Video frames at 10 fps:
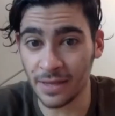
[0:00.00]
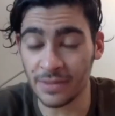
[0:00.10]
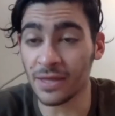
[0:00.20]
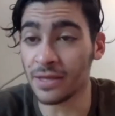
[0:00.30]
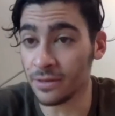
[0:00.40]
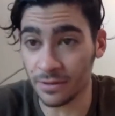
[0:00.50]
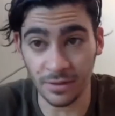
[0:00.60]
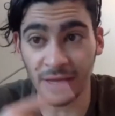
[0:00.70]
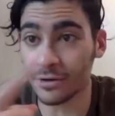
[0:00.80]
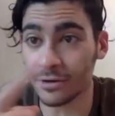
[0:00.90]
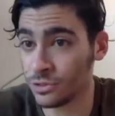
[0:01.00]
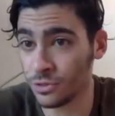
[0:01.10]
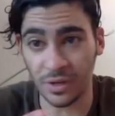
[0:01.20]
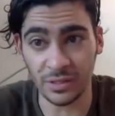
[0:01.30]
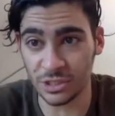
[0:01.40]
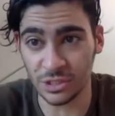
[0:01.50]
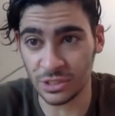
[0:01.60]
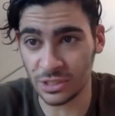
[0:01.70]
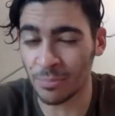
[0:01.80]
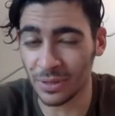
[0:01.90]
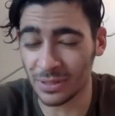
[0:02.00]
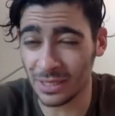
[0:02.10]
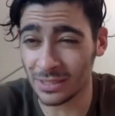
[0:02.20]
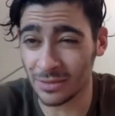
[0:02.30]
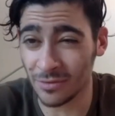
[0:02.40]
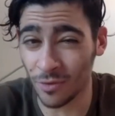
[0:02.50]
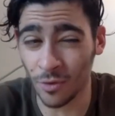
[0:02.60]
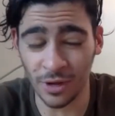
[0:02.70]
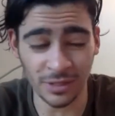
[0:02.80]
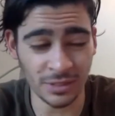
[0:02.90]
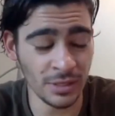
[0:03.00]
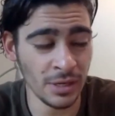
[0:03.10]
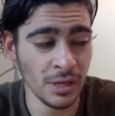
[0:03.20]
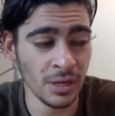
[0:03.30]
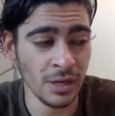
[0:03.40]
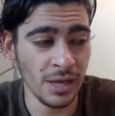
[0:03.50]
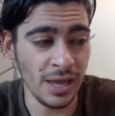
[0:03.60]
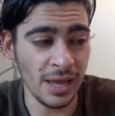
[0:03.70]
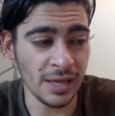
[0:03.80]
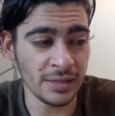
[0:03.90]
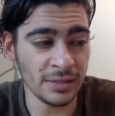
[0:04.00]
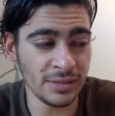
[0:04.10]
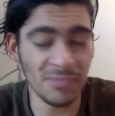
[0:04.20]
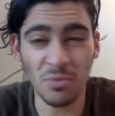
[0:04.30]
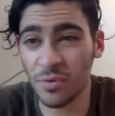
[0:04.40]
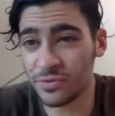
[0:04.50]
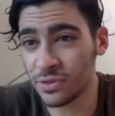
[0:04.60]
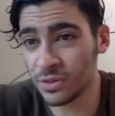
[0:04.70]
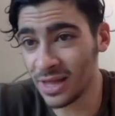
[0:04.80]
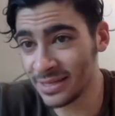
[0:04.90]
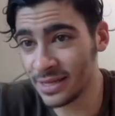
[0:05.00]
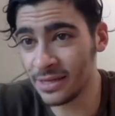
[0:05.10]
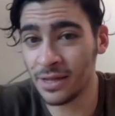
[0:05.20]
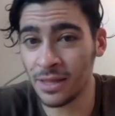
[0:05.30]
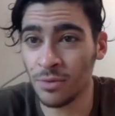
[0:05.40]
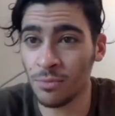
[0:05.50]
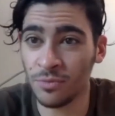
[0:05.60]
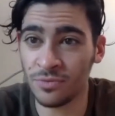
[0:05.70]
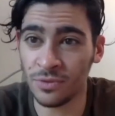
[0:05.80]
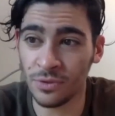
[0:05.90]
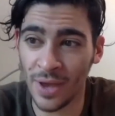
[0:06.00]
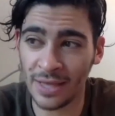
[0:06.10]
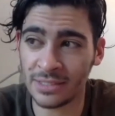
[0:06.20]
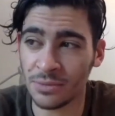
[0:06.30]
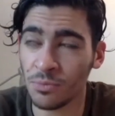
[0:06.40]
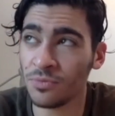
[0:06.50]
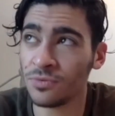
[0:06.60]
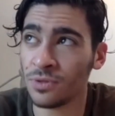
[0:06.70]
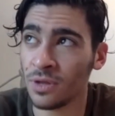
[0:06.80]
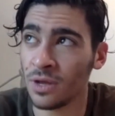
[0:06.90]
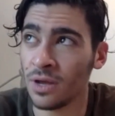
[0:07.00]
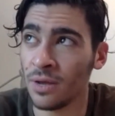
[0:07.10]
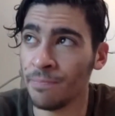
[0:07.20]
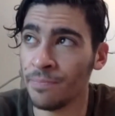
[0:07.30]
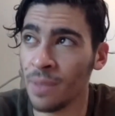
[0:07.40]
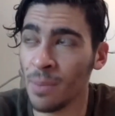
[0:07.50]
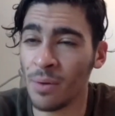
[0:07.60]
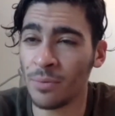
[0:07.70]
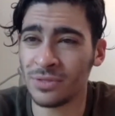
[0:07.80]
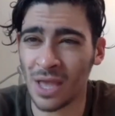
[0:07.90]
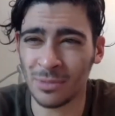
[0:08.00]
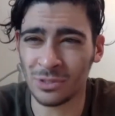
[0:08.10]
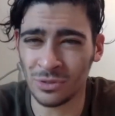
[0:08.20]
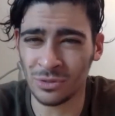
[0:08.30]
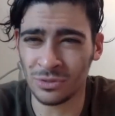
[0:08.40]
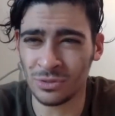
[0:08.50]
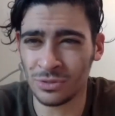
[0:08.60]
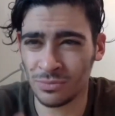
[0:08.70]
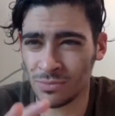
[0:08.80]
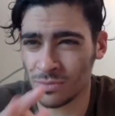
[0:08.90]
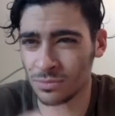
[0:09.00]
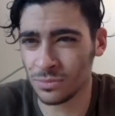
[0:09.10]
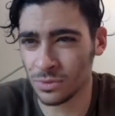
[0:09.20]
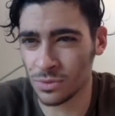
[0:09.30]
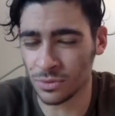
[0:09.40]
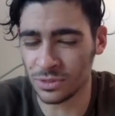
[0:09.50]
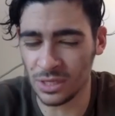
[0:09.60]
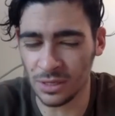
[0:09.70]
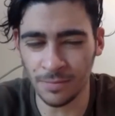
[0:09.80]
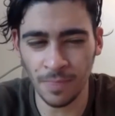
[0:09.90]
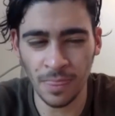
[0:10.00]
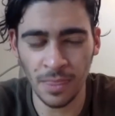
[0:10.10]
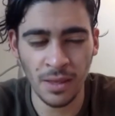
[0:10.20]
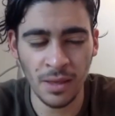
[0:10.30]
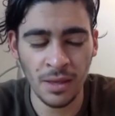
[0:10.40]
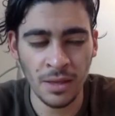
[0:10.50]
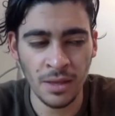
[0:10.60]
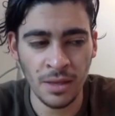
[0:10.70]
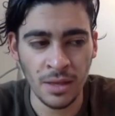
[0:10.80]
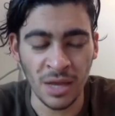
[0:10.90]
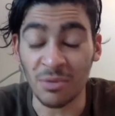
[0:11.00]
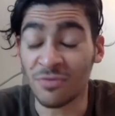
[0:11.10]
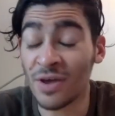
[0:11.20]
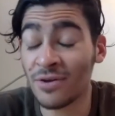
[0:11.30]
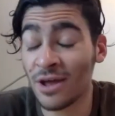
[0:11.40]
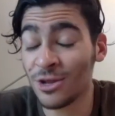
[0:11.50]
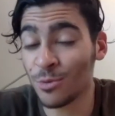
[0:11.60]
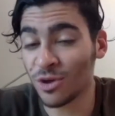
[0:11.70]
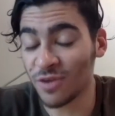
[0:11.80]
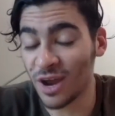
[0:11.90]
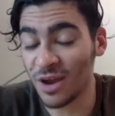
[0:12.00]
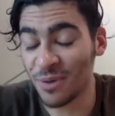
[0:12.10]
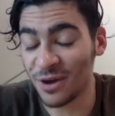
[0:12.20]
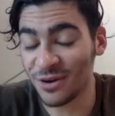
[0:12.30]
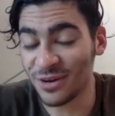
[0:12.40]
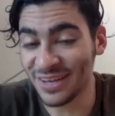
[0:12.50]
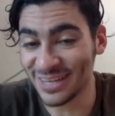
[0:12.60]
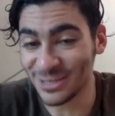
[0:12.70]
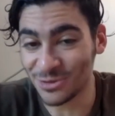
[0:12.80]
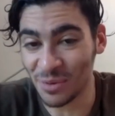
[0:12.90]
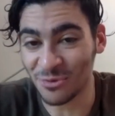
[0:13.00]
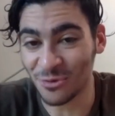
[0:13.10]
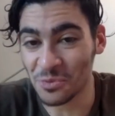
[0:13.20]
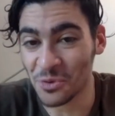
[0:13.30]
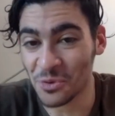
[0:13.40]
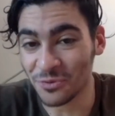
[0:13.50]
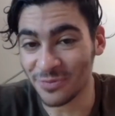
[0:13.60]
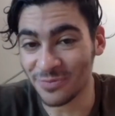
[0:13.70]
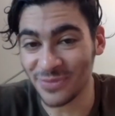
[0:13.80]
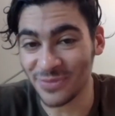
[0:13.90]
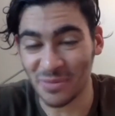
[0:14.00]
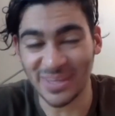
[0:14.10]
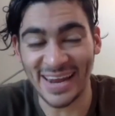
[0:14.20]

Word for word: And then later too, I just kept listening to the recordings. And then we moved to London, and then we moved to the U.S. And we moved um, about the time I turned 13, and we found an audiobook of Harry Potter in English right before we moved. And my dad